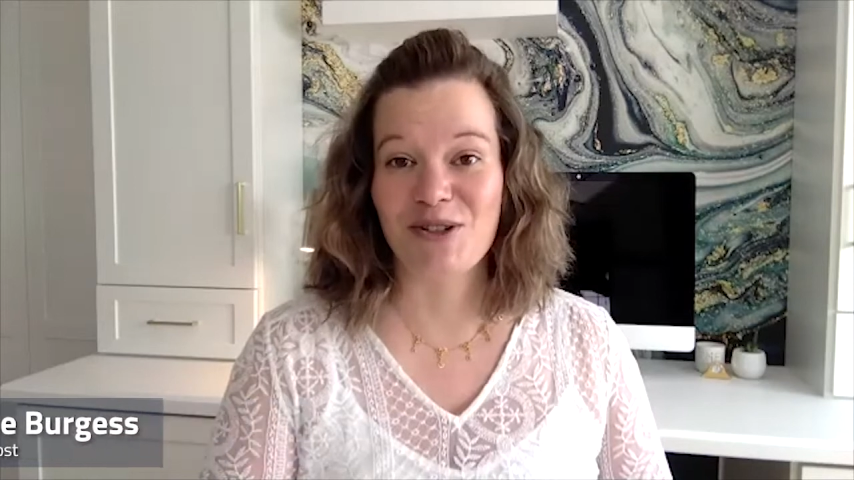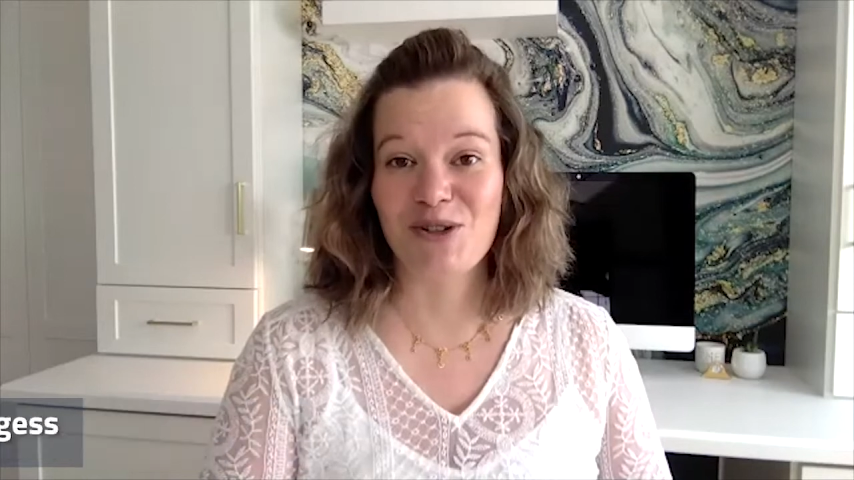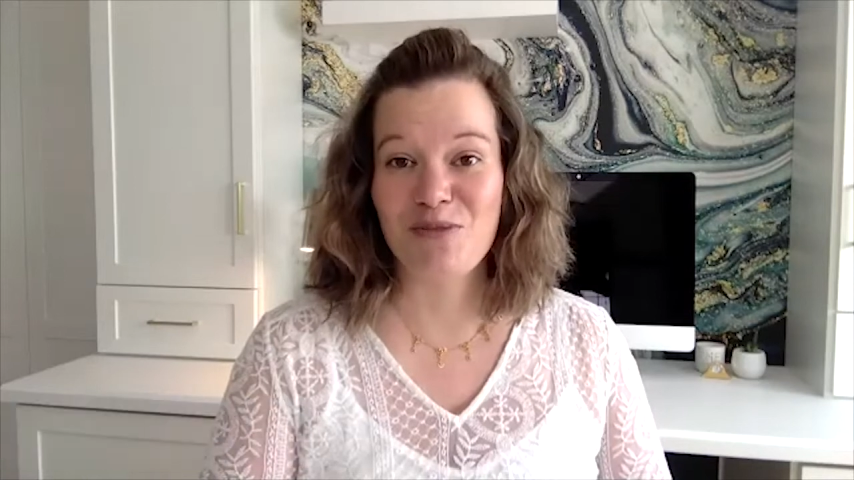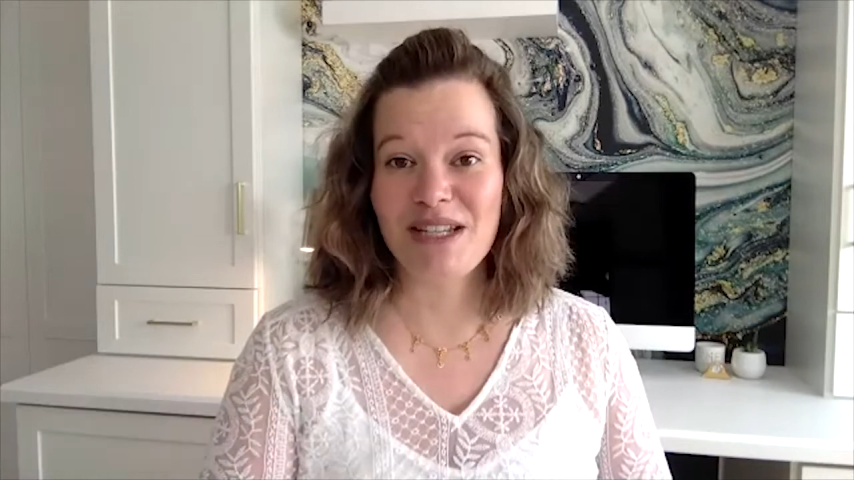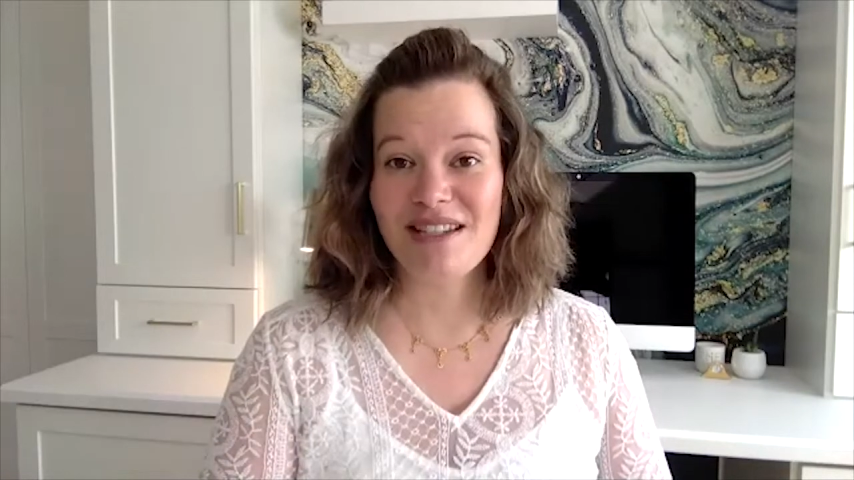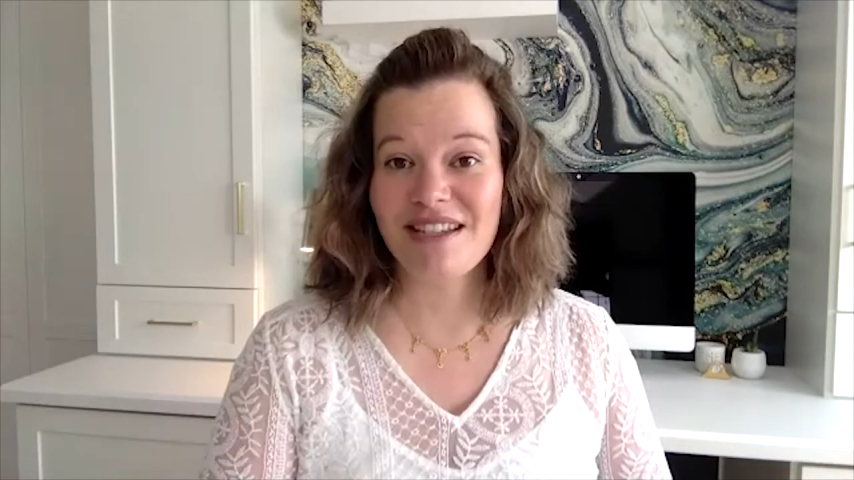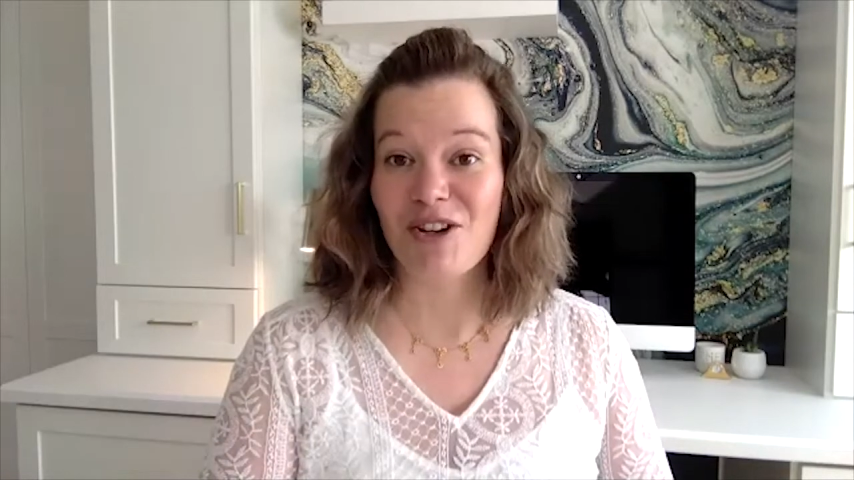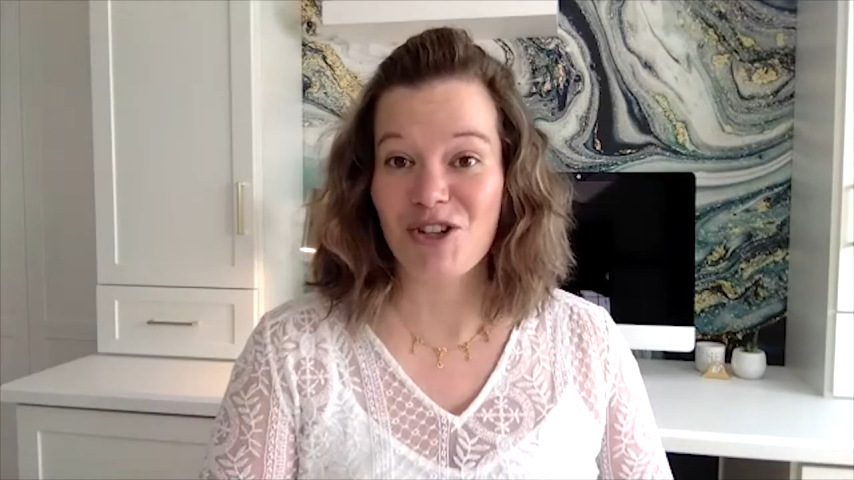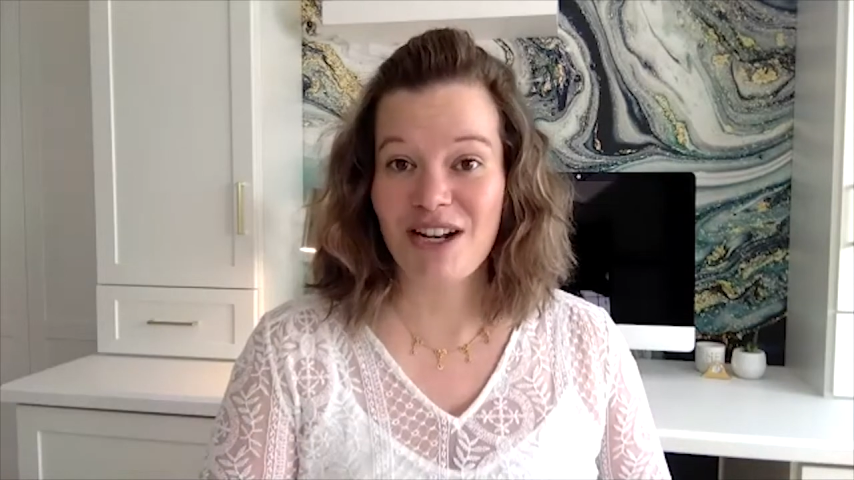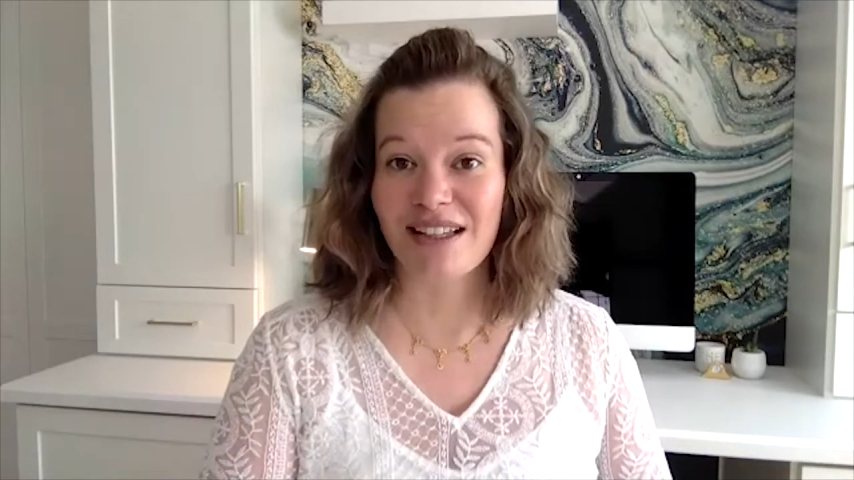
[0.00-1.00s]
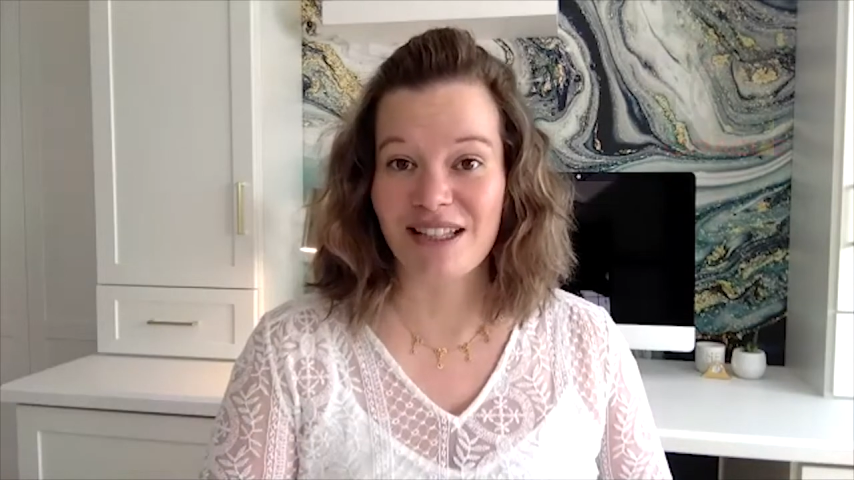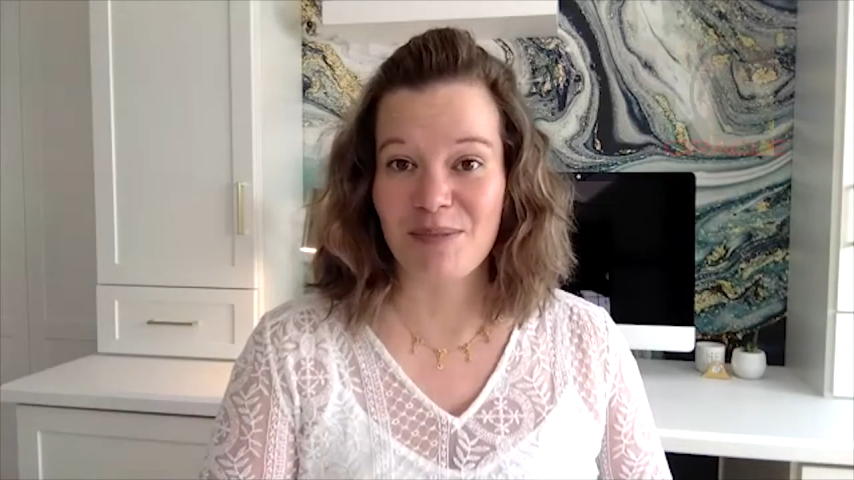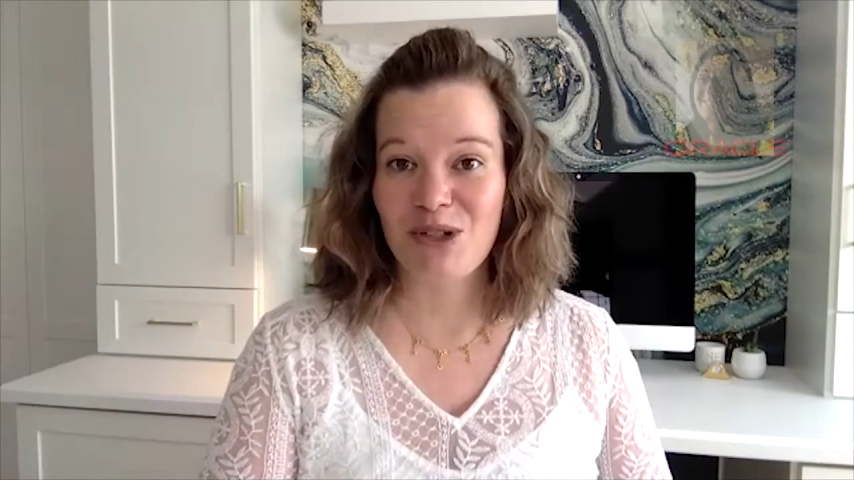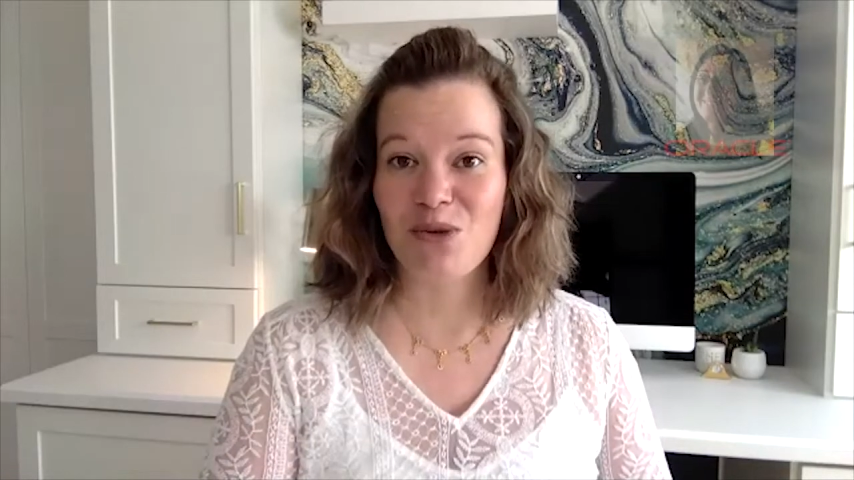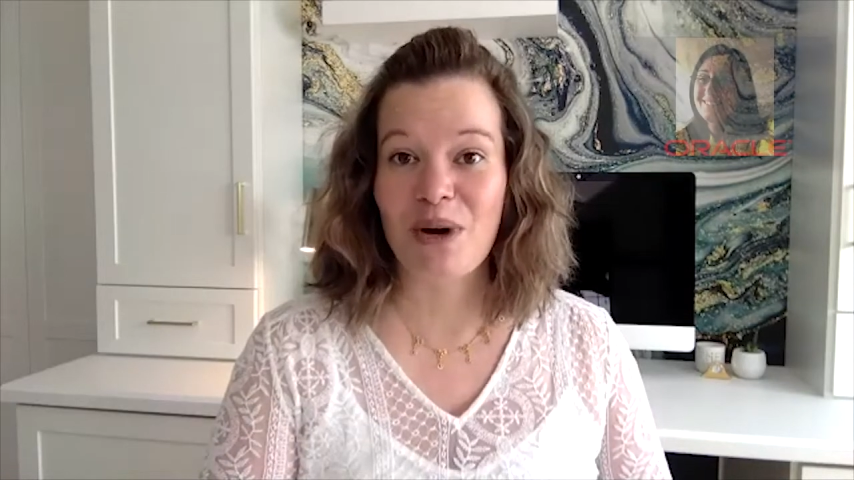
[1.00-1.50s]
Umit Yalcinalp,
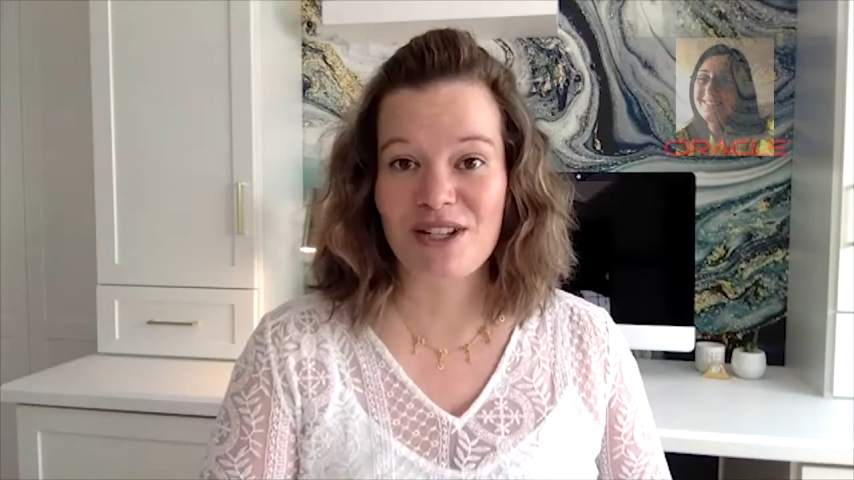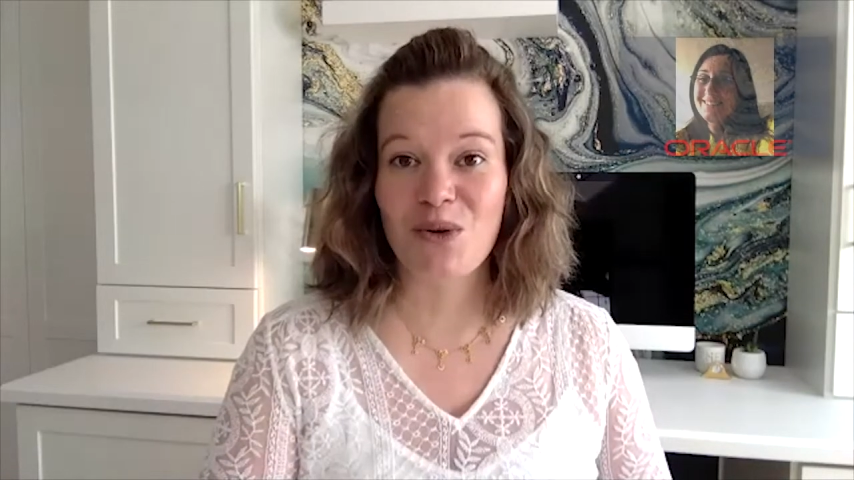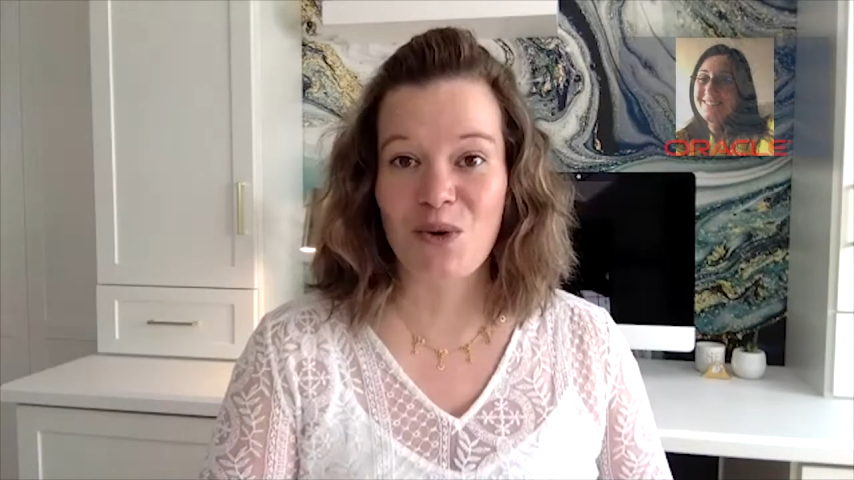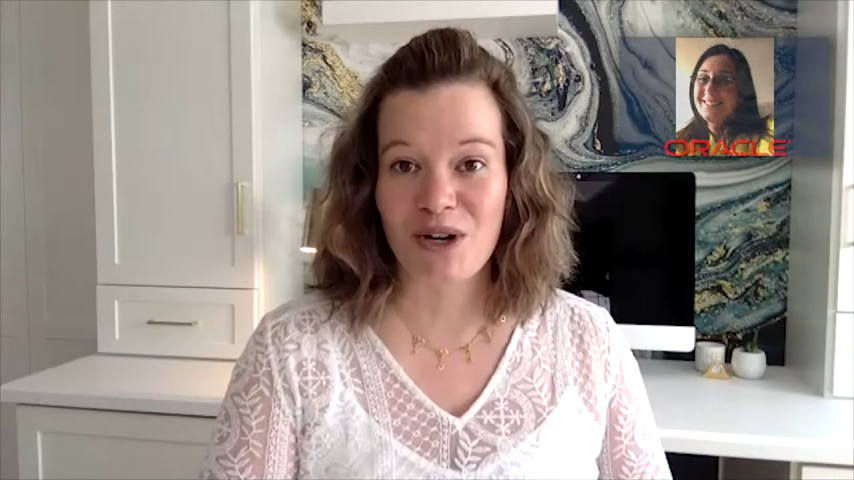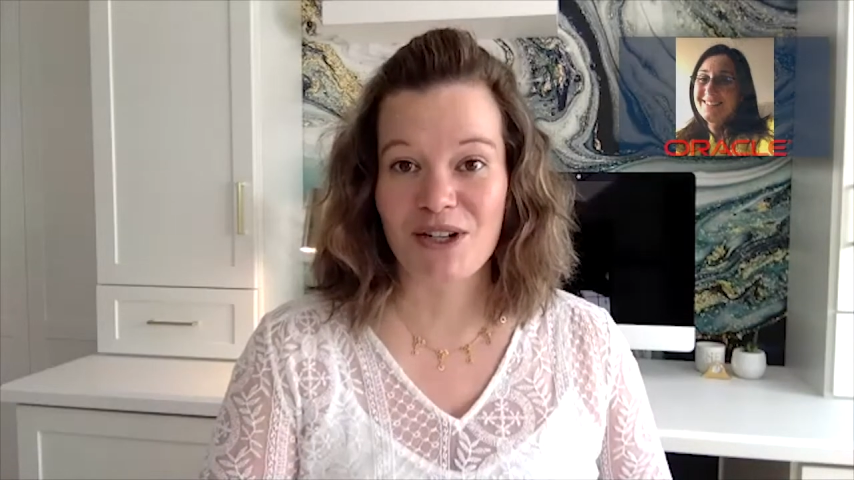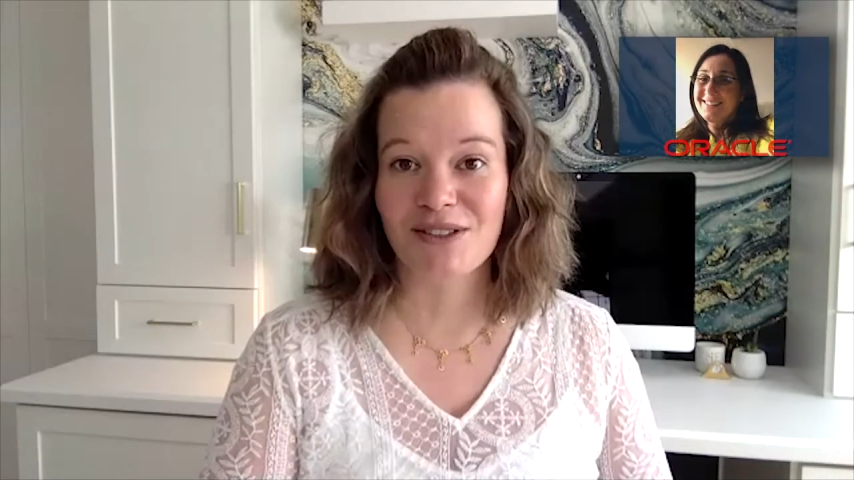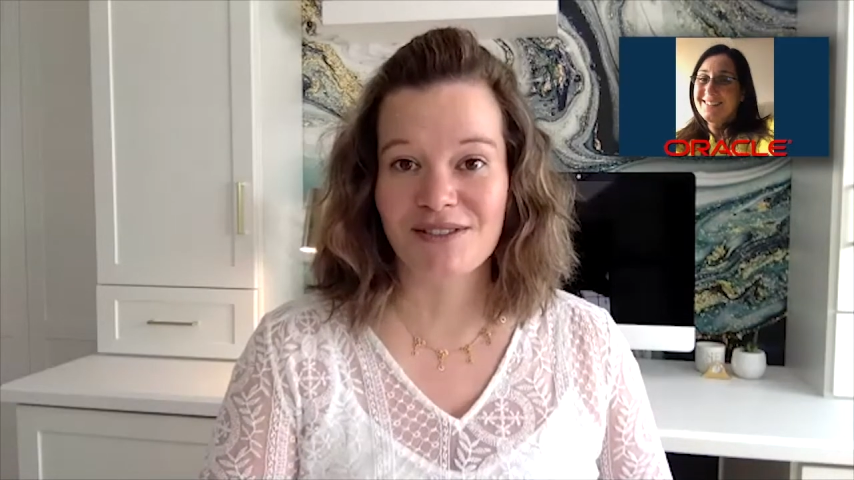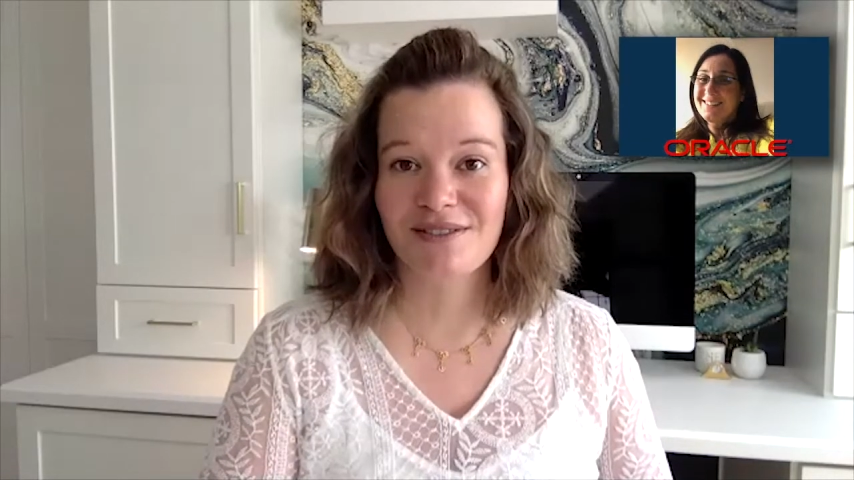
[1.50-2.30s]
who works at Oracle.